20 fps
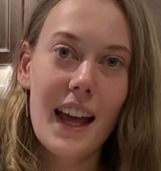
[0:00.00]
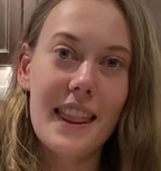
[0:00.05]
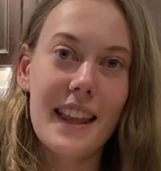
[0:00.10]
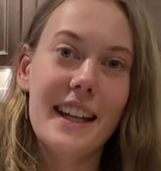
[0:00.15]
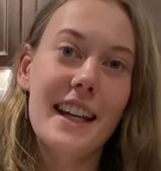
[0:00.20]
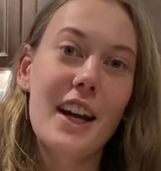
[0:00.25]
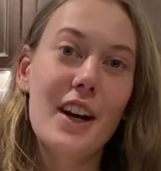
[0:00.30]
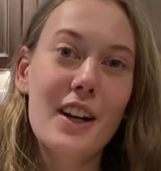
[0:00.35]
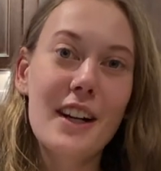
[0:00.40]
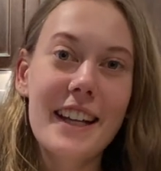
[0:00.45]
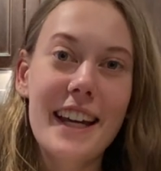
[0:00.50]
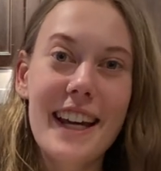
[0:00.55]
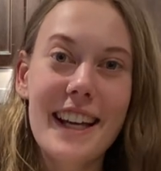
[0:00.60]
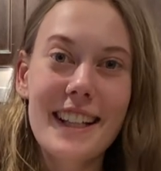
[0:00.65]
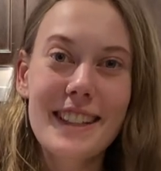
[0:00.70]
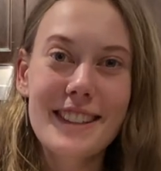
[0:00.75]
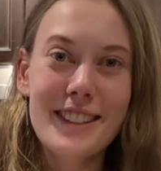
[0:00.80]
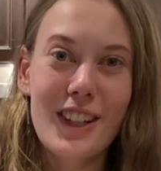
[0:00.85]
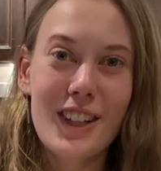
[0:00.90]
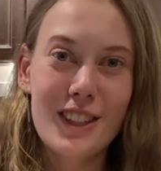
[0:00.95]
The carrot cake
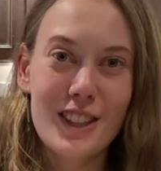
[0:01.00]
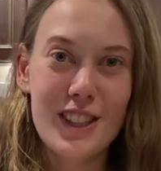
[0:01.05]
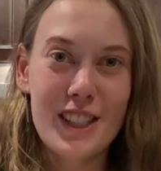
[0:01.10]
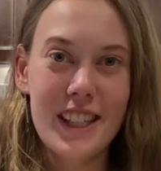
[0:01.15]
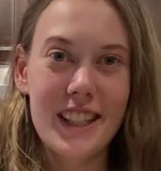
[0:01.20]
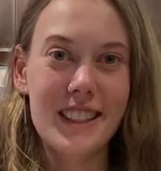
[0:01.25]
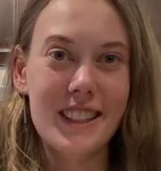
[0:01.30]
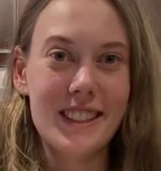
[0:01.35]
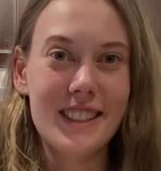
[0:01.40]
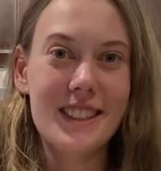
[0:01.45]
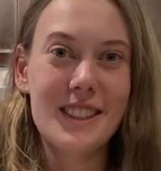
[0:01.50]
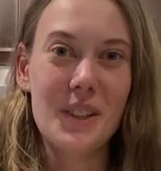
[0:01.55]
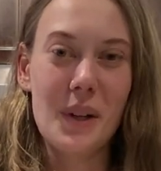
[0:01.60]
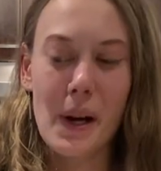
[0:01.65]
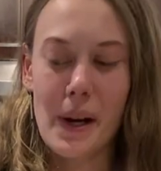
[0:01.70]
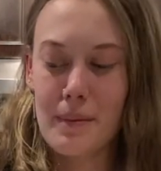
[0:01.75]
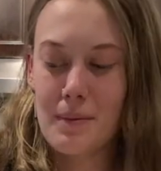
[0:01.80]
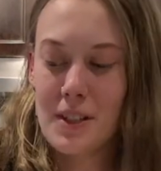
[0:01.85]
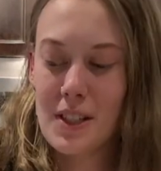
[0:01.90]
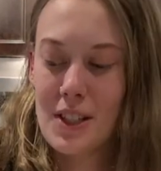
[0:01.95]
is all chilled, so
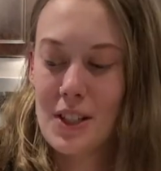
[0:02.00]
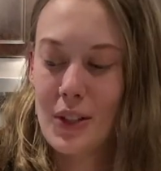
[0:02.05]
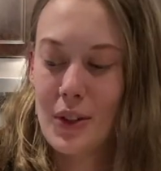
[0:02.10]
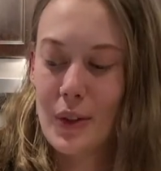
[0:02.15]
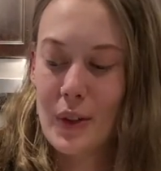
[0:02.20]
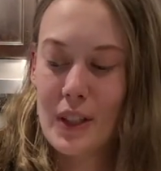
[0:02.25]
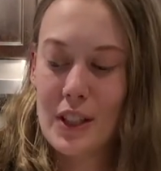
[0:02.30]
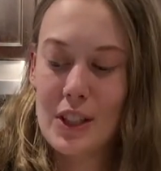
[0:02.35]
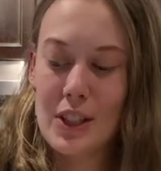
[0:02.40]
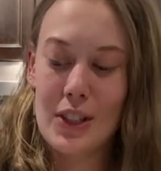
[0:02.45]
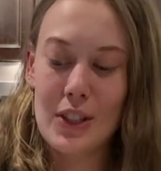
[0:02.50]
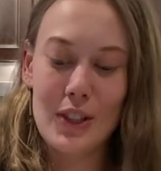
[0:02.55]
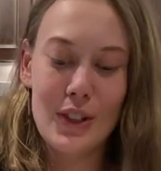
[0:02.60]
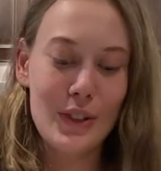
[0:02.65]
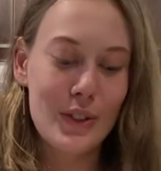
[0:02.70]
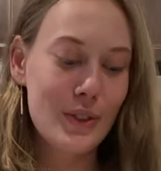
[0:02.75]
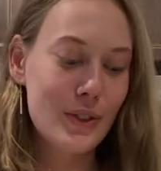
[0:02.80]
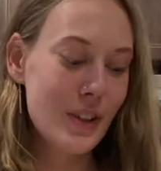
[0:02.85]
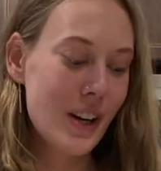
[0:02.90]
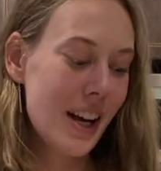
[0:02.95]
I'm just going
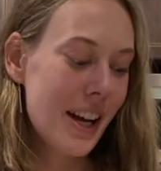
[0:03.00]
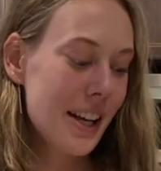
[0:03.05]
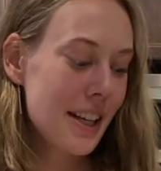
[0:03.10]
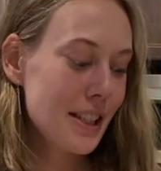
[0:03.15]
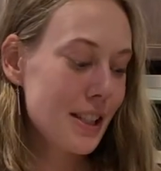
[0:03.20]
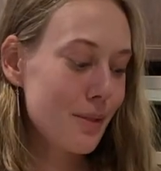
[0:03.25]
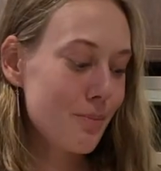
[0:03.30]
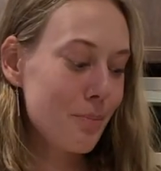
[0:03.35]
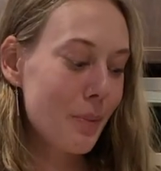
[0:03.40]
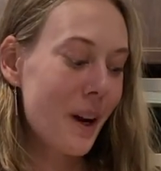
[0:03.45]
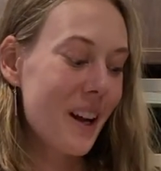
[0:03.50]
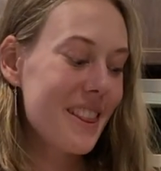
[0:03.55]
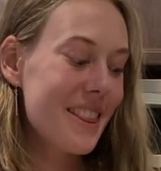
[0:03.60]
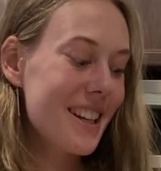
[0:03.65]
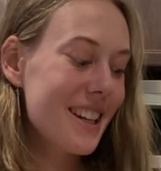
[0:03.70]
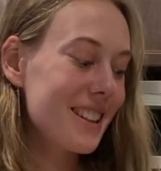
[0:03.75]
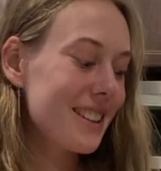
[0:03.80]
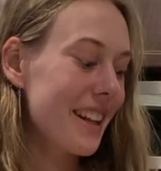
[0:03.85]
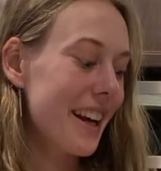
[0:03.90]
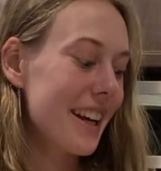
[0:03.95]
to spread the
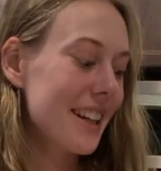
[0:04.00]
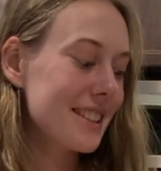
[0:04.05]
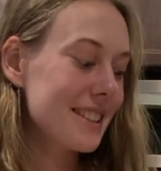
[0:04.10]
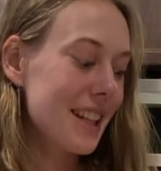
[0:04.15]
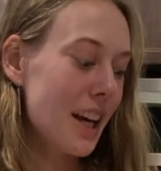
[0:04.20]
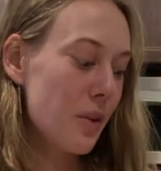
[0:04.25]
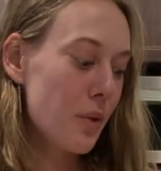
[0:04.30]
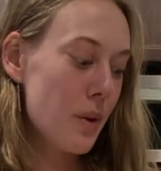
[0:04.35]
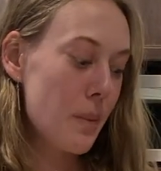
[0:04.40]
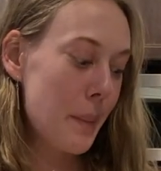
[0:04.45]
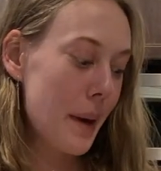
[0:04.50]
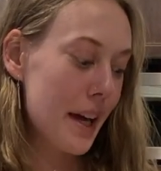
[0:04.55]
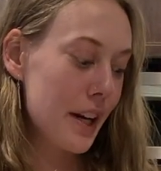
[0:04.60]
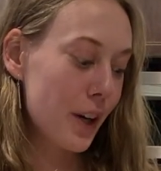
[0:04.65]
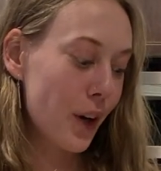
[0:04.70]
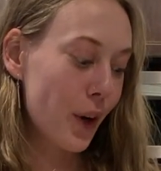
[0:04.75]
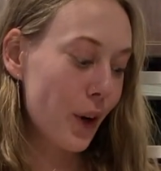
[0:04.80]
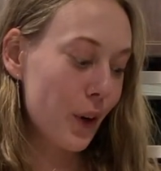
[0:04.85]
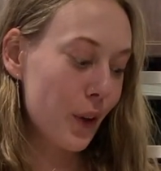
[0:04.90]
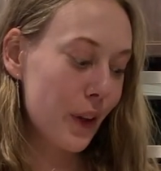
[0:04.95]
glaze that we made
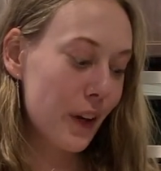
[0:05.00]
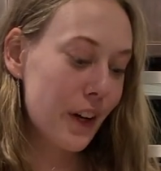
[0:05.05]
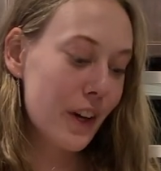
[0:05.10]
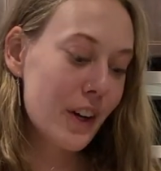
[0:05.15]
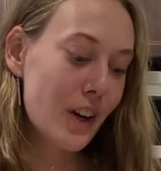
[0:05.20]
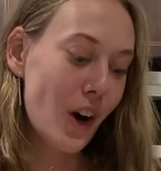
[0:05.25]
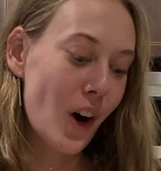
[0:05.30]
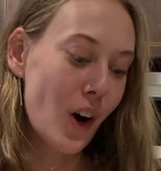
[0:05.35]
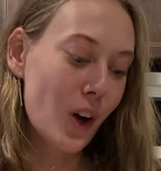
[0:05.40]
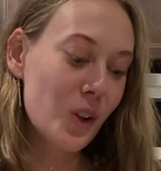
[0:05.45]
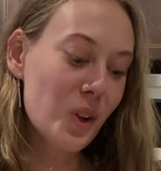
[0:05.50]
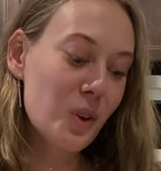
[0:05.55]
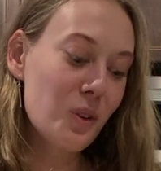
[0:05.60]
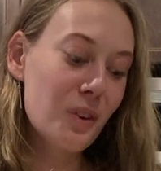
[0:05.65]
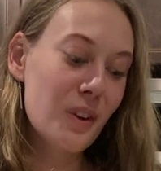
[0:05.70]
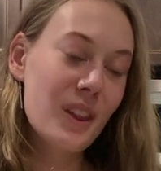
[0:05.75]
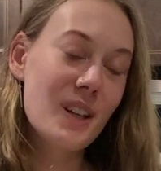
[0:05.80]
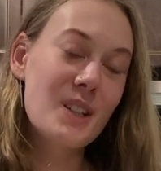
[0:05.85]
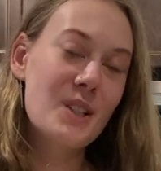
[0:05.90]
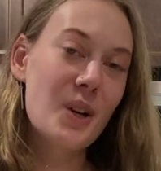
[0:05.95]
earlier all over
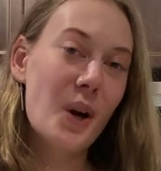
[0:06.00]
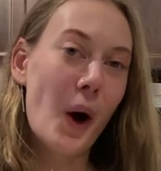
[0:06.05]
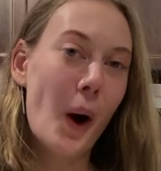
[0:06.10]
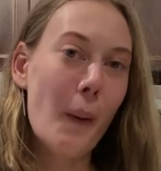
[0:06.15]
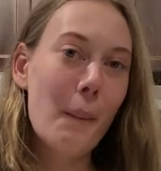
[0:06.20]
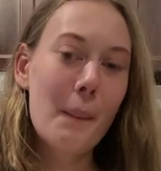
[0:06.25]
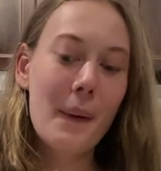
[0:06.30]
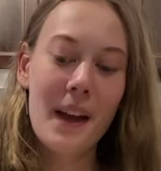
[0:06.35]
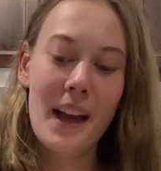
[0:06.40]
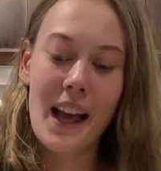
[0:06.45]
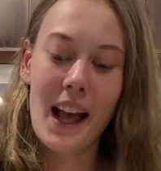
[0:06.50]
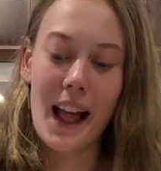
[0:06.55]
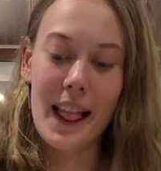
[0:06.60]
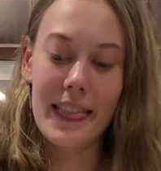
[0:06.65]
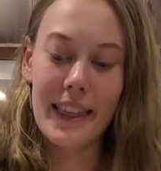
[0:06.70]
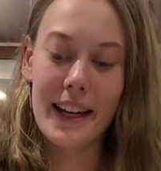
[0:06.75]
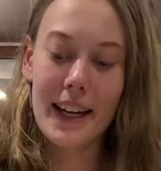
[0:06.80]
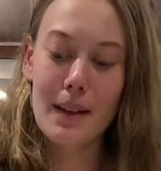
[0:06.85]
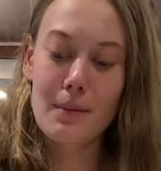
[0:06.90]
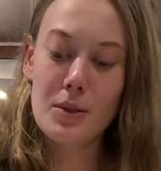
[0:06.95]
the top, and
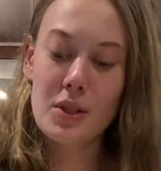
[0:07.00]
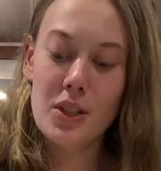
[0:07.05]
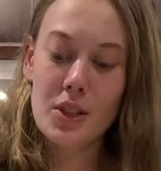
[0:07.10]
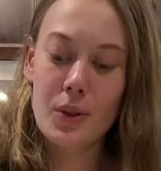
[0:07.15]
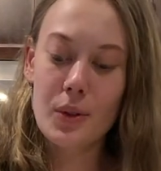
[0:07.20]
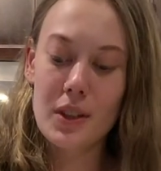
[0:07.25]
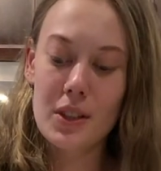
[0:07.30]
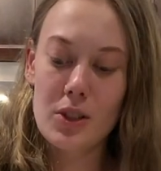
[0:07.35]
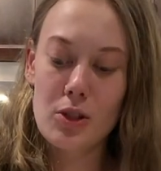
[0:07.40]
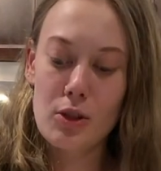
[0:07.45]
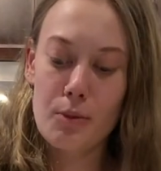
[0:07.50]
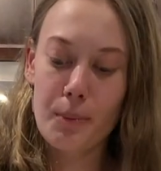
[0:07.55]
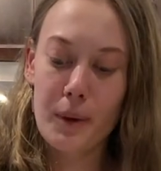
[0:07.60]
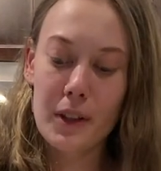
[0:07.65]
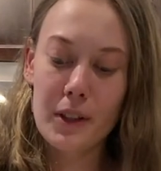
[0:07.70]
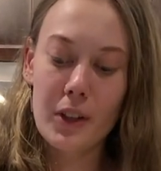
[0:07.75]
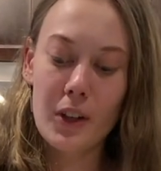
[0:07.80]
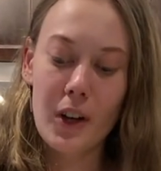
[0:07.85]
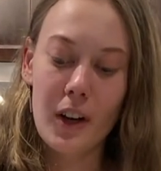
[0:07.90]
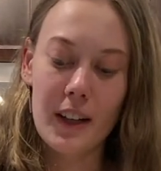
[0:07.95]
then I'm just going to
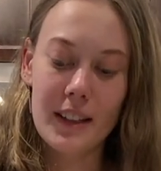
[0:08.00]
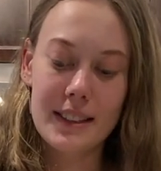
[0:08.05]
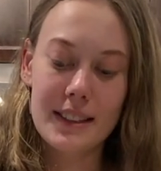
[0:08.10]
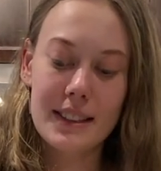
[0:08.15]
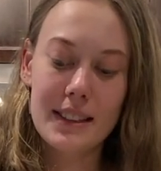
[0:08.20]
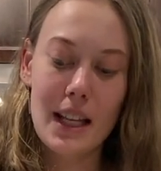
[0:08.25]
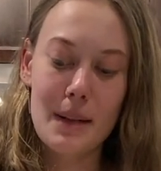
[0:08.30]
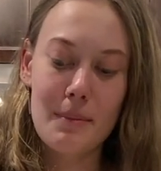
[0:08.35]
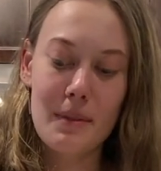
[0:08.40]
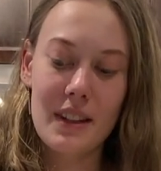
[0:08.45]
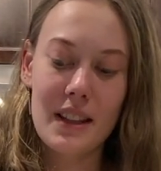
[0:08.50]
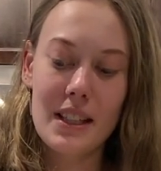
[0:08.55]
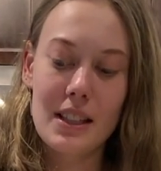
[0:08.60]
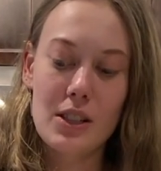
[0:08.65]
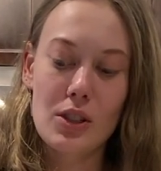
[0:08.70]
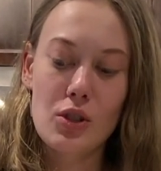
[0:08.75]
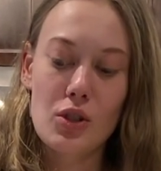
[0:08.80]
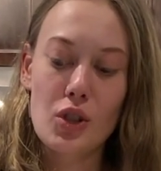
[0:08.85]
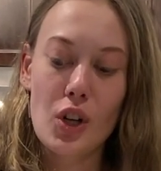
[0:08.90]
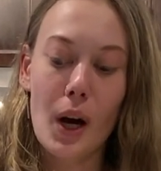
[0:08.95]
sprinkle on some of
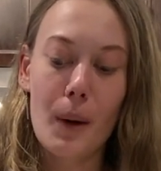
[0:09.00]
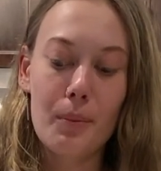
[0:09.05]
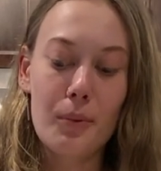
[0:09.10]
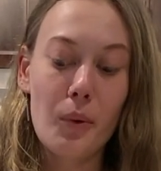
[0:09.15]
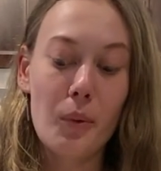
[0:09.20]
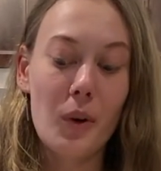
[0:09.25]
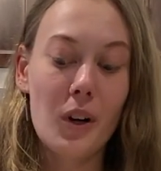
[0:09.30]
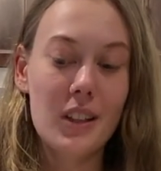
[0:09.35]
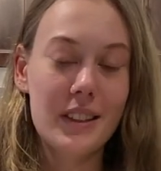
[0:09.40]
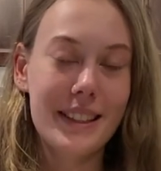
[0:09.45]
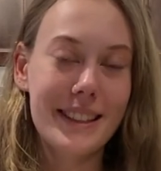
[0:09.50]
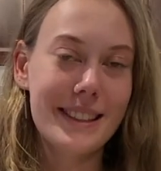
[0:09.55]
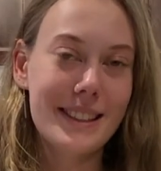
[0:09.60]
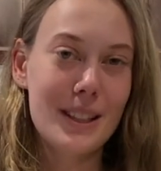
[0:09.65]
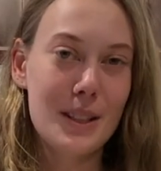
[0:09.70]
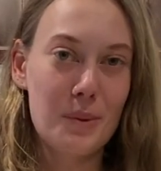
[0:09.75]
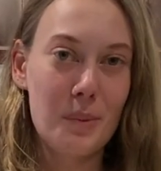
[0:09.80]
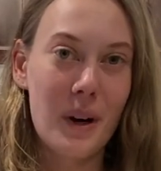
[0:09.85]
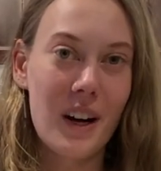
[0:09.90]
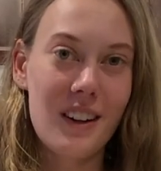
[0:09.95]
these chopped walnuts
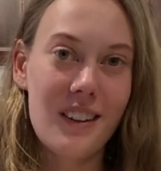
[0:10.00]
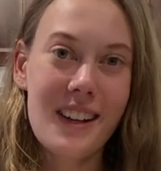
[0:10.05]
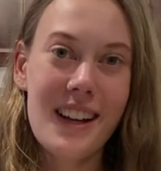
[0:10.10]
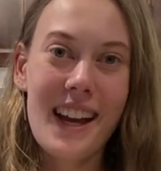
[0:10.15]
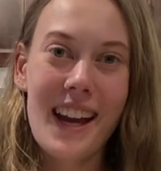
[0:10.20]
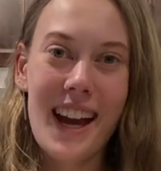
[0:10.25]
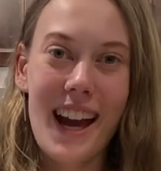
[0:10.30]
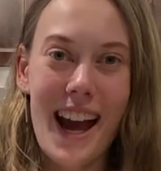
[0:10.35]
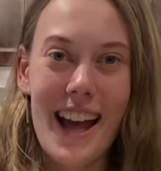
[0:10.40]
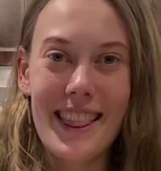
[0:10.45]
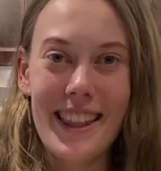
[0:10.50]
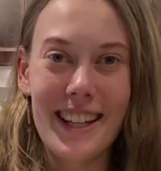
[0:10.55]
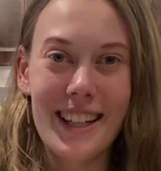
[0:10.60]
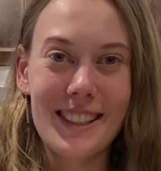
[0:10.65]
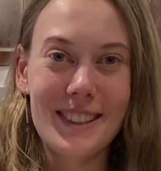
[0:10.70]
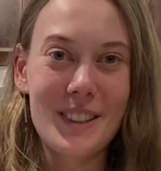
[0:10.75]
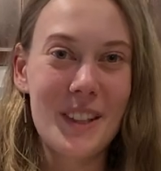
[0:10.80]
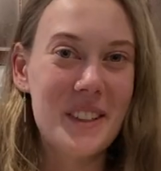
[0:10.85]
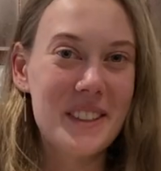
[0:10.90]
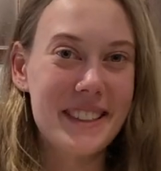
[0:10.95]
as well. And then
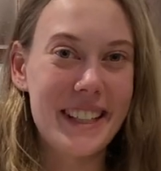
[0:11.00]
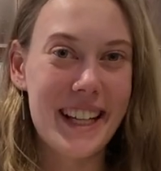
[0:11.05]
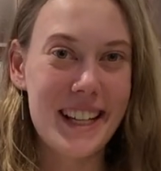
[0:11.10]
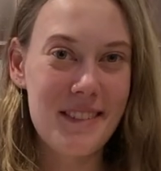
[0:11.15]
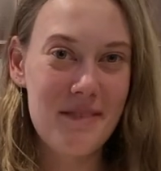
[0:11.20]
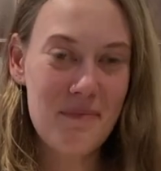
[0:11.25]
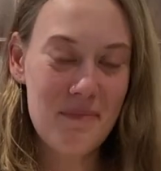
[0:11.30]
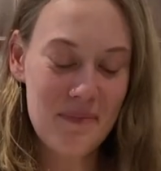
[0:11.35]
it's all done.